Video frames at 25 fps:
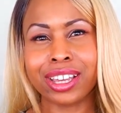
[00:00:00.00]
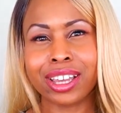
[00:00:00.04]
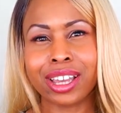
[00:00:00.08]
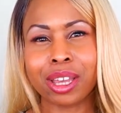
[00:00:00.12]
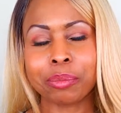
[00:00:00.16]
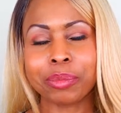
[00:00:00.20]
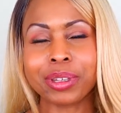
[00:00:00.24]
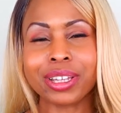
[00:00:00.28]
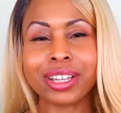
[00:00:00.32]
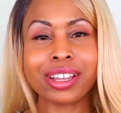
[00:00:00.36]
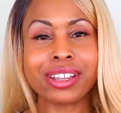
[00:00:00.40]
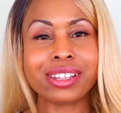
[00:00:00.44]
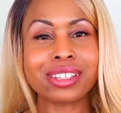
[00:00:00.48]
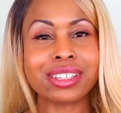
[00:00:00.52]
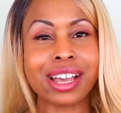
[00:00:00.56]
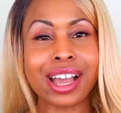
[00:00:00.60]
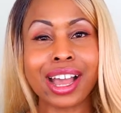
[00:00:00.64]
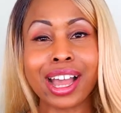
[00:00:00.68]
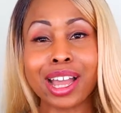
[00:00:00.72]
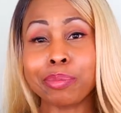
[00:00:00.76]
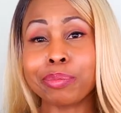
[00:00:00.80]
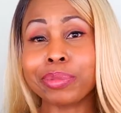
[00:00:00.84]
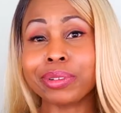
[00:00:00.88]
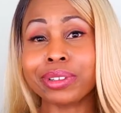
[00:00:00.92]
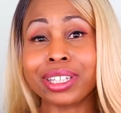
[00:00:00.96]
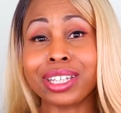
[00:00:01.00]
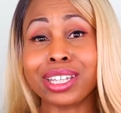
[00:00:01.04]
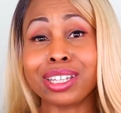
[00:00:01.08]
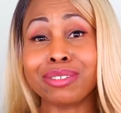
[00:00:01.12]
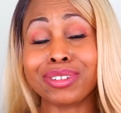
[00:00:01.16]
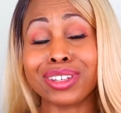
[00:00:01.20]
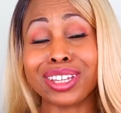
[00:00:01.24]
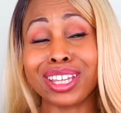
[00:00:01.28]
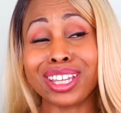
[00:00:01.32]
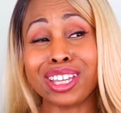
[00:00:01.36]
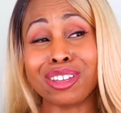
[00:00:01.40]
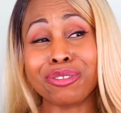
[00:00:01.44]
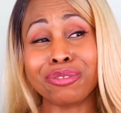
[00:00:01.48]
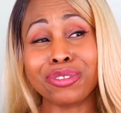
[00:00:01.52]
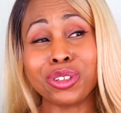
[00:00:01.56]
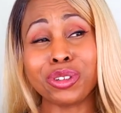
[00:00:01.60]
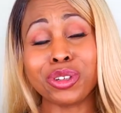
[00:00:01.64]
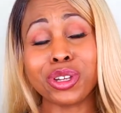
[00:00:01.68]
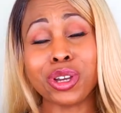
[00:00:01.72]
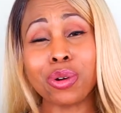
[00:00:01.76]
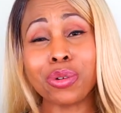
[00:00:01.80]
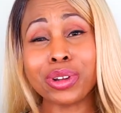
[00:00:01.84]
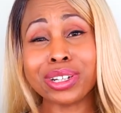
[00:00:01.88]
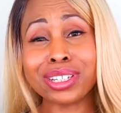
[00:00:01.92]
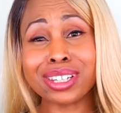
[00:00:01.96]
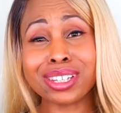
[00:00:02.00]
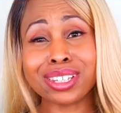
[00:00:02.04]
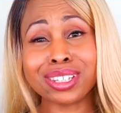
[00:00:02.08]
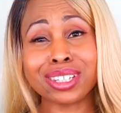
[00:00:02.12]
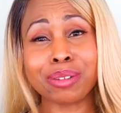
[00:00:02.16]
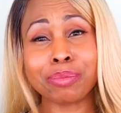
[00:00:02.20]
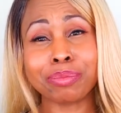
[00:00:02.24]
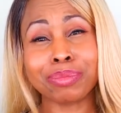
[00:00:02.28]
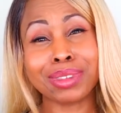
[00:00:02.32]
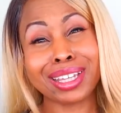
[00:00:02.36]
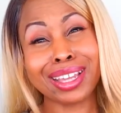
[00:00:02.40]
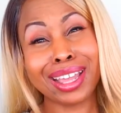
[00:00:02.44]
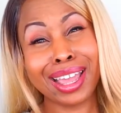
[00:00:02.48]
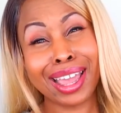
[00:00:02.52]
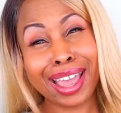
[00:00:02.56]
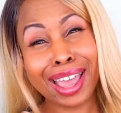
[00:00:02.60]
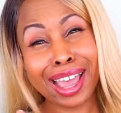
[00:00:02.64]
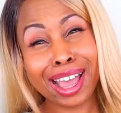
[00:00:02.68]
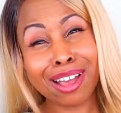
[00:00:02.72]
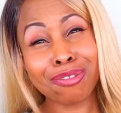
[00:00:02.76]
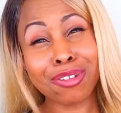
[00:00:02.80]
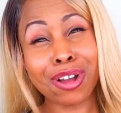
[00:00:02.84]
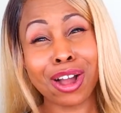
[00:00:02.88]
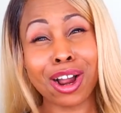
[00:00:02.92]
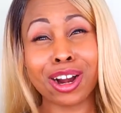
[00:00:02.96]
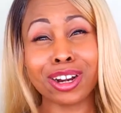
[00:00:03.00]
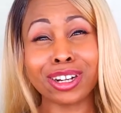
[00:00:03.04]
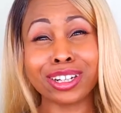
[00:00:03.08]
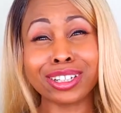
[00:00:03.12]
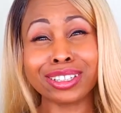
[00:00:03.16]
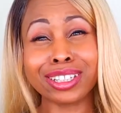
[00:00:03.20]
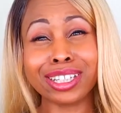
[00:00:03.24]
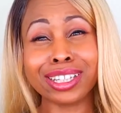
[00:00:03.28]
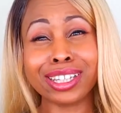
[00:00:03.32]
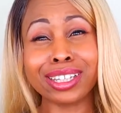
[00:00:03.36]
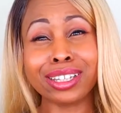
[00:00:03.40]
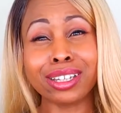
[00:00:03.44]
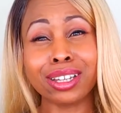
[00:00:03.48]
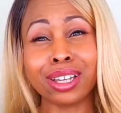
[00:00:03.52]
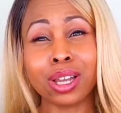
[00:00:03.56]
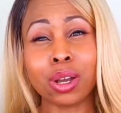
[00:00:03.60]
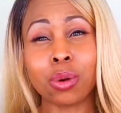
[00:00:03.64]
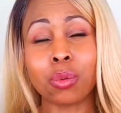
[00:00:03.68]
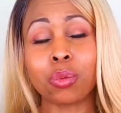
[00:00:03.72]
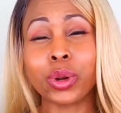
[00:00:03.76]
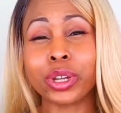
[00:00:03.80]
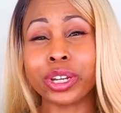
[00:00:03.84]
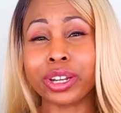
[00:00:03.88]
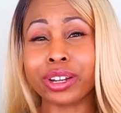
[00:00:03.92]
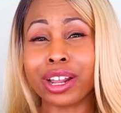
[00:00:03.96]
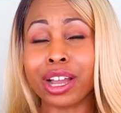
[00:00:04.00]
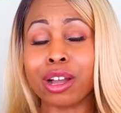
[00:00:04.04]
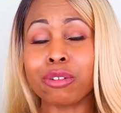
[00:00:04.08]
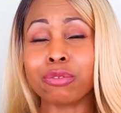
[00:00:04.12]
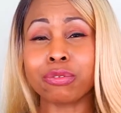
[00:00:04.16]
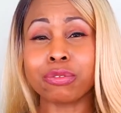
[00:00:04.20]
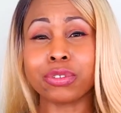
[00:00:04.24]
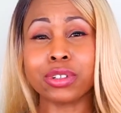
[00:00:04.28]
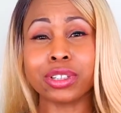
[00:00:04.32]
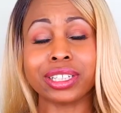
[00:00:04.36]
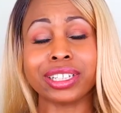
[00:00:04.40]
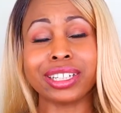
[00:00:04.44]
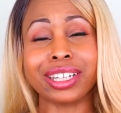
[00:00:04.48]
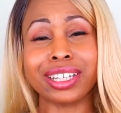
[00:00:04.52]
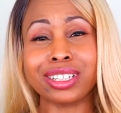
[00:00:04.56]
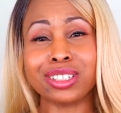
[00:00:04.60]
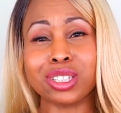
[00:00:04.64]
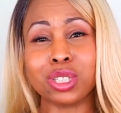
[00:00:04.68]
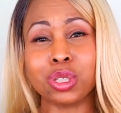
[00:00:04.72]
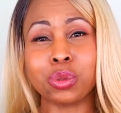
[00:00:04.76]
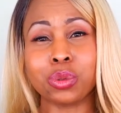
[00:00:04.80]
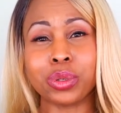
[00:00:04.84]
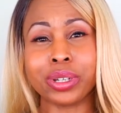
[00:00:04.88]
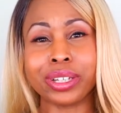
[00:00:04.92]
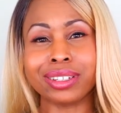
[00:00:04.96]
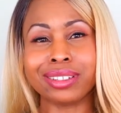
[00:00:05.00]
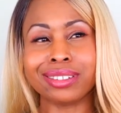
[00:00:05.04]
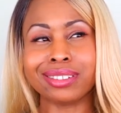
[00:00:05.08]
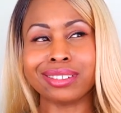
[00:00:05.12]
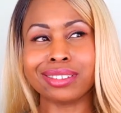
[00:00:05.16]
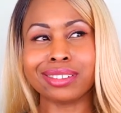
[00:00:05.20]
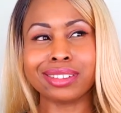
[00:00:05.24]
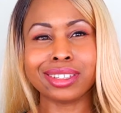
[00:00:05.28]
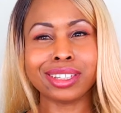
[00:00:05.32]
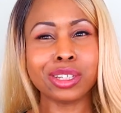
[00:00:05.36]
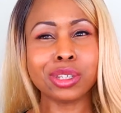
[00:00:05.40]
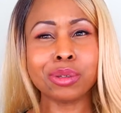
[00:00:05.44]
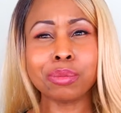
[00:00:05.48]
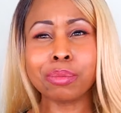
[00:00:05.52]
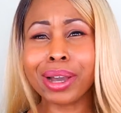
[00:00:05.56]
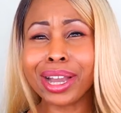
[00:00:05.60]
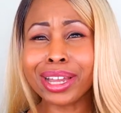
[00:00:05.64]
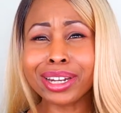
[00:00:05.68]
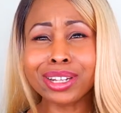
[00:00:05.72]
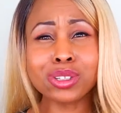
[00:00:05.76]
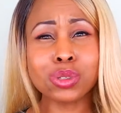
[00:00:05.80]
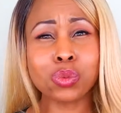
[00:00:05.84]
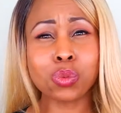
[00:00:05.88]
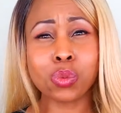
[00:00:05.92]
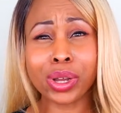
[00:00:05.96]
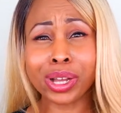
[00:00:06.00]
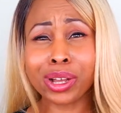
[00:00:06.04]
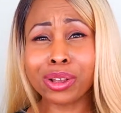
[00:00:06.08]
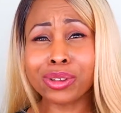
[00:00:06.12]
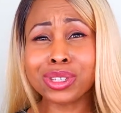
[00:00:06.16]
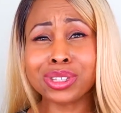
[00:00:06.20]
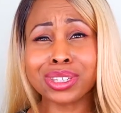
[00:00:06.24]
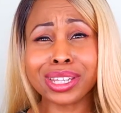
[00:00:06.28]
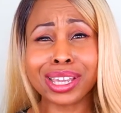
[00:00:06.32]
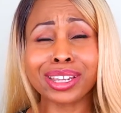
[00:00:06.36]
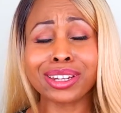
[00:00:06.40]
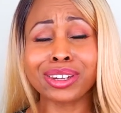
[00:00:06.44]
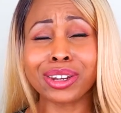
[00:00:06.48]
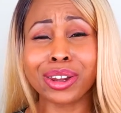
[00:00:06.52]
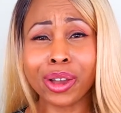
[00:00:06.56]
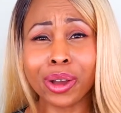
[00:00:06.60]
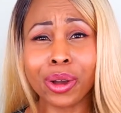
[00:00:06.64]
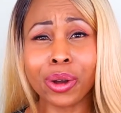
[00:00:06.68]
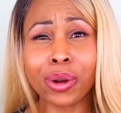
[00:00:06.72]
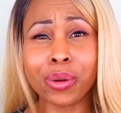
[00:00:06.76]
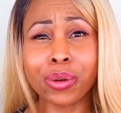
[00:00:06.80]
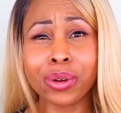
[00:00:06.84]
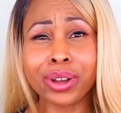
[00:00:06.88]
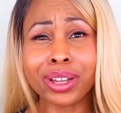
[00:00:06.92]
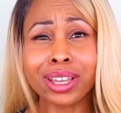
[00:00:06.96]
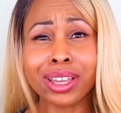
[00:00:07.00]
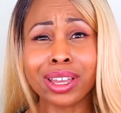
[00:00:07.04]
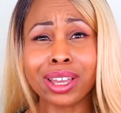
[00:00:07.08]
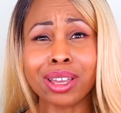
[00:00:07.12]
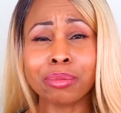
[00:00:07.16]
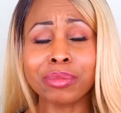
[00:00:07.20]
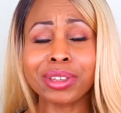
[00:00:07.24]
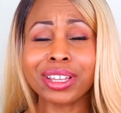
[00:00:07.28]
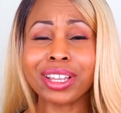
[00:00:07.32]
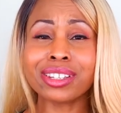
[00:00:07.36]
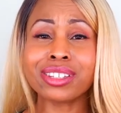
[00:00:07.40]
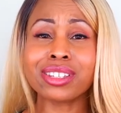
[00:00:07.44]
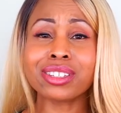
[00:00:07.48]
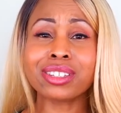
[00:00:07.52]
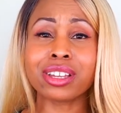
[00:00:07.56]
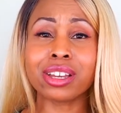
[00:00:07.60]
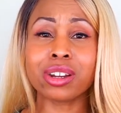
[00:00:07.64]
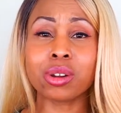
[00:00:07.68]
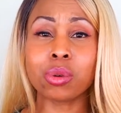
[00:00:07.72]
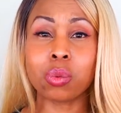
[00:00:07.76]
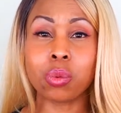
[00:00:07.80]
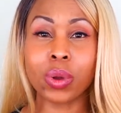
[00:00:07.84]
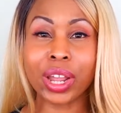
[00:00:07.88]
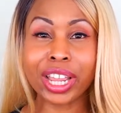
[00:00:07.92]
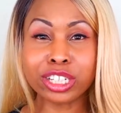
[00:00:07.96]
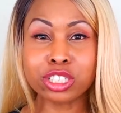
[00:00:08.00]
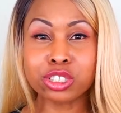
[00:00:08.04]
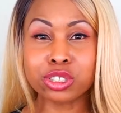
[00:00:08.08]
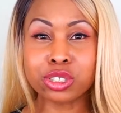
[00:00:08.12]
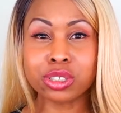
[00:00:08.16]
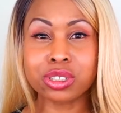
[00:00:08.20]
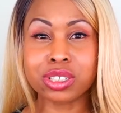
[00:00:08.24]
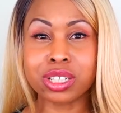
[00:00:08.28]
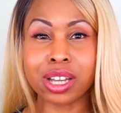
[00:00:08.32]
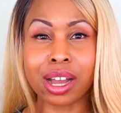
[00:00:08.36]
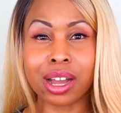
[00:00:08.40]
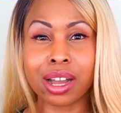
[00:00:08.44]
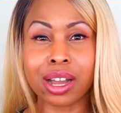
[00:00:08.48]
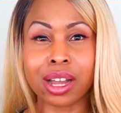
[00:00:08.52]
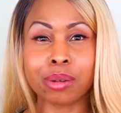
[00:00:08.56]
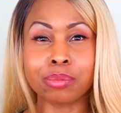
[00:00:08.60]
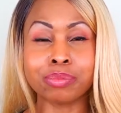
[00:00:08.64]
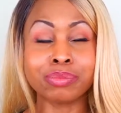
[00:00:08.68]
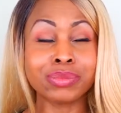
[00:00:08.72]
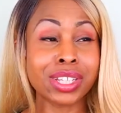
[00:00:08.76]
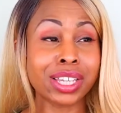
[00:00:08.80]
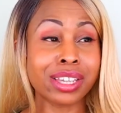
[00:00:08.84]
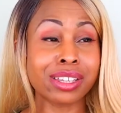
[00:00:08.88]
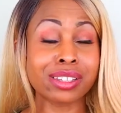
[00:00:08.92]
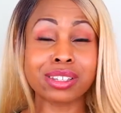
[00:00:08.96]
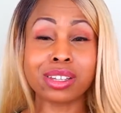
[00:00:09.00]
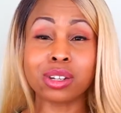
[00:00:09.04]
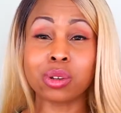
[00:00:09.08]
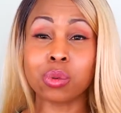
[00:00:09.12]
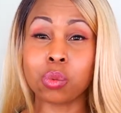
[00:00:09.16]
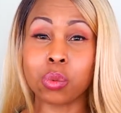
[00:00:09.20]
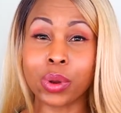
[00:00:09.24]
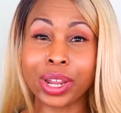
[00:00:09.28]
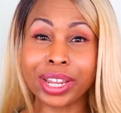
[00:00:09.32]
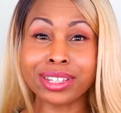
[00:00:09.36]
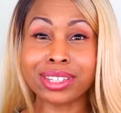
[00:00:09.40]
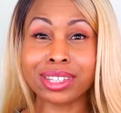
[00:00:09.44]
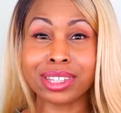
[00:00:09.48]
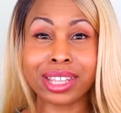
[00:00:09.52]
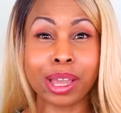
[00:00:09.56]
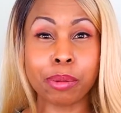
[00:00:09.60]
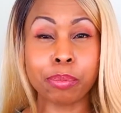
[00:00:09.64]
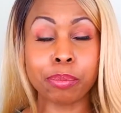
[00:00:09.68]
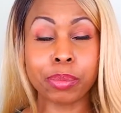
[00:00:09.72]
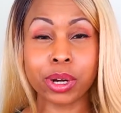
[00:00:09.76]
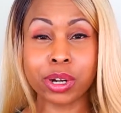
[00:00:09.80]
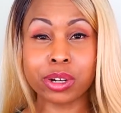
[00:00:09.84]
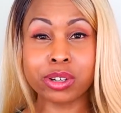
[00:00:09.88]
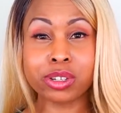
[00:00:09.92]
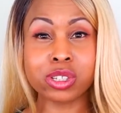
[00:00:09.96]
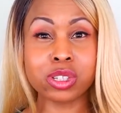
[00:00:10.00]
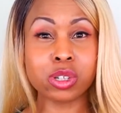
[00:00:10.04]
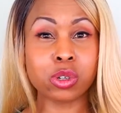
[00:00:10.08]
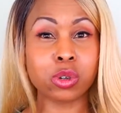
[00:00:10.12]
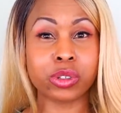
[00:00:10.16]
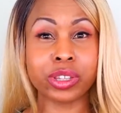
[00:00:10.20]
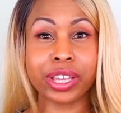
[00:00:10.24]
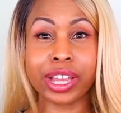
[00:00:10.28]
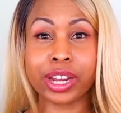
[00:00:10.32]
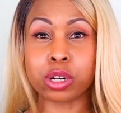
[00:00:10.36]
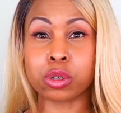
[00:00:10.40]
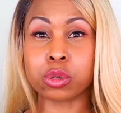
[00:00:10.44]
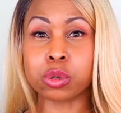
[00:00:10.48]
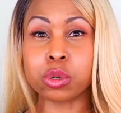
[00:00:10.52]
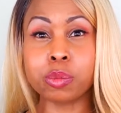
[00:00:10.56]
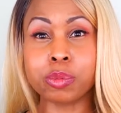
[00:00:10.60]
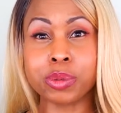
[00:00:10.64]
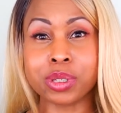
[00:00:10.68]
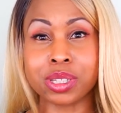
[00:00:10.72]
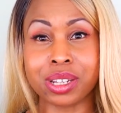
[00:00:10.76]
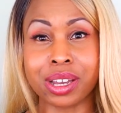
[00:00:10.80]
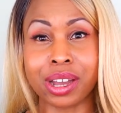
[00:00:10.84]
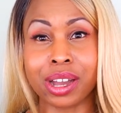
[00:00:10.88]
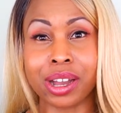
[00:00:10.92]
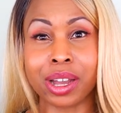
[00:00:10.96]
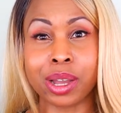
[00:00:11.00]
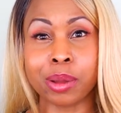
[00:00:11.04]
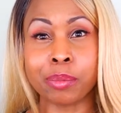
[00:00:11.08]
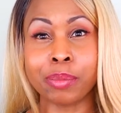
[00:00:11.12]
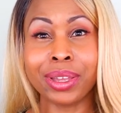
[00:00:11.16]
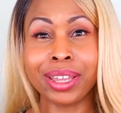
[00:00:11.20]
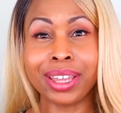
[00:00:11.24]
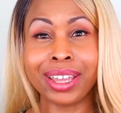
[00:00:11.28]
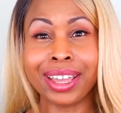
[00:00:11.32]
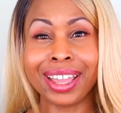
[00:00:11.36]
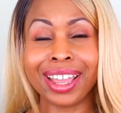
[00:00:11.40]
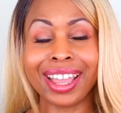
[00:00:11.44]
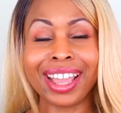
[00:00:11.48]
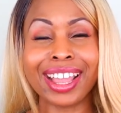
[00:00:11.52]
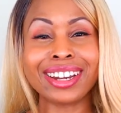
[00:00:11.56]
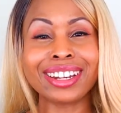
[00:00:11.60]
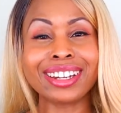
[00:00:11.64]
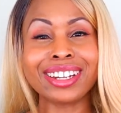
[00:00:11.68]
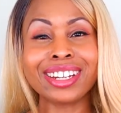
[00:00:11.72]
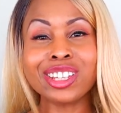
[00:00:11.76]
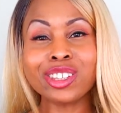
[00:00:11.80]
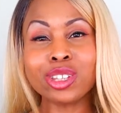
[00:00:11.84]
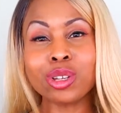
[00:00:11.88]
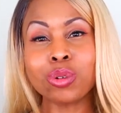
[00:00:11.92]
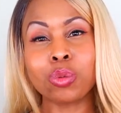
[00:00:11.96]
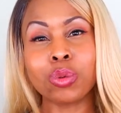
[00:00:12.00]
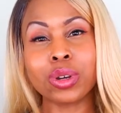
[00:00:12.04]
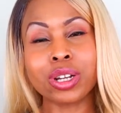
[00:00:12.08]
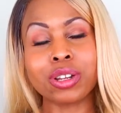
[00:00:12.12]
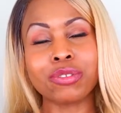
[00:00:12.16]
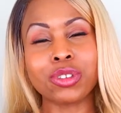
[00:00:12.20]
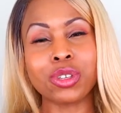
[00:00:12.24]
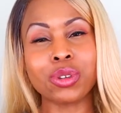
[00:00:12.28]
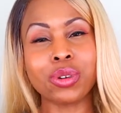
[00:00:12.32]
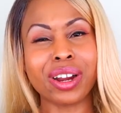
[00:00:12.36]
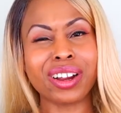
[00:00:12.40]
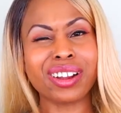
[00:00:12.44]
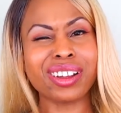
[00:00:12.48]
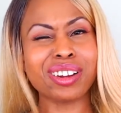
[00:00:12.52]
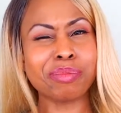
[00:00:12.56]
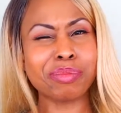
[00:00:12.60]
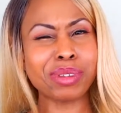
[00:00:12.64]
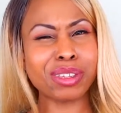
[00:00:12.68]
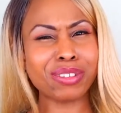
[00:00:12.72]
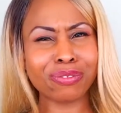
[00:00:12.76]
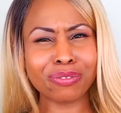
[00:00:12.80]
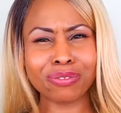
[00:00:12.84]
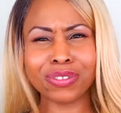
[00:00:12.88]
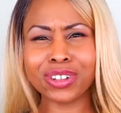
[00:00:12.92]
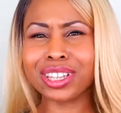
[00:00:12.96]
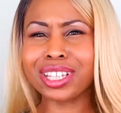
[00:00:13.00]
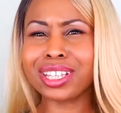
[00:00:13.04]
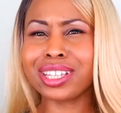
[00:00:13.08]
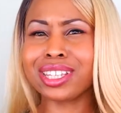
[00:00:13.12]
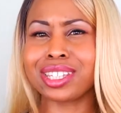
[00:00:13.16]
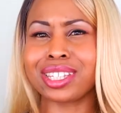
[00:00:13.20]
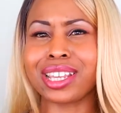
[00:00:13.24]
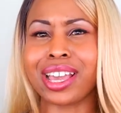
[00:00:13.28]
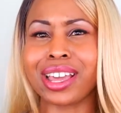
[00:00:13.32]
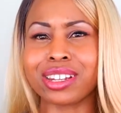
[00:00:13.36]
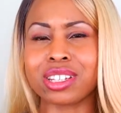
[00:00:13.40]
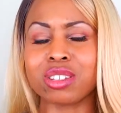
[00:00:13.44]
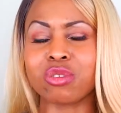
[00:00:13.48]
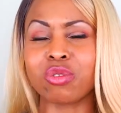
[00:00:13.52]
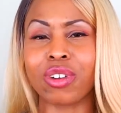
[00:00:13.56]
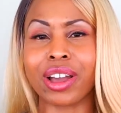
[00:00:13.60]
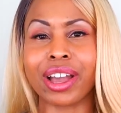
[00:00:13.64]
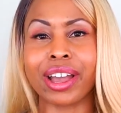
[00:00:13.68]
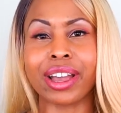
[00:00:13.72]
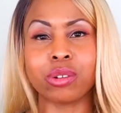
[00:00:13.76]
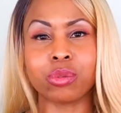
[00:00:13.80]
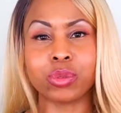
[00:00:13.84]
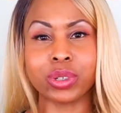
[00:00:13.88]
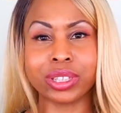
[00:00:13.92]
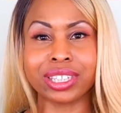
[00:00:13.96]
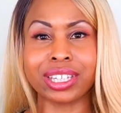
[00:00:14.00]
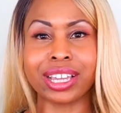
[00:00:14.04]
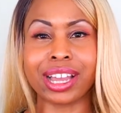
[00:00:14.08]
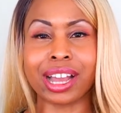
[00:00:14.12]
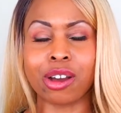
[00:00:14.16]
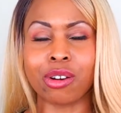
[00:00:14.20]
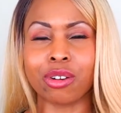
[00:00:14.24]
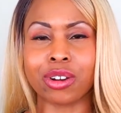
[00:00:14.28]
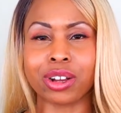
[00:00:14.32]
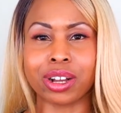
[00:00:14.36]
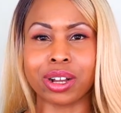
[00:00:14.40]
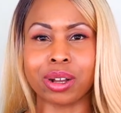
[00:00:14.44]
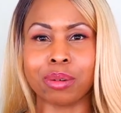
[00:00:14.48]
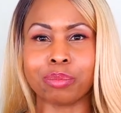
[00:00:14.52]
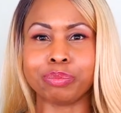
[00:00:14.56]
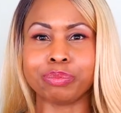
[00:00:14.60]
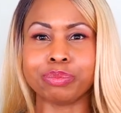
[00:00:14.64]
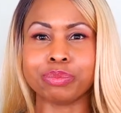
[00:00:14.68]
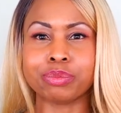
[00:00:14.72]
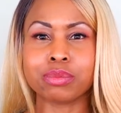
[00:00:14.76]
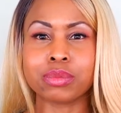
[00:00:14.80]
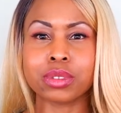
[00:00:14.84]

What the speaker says: Because I believe if you go into something half-heartedly where you're not fully into it, then you might as well say no, because it's going to waste your time. It's going to waste that person or that group's time, and neither one of you are going to be fully satisfied with the outcome.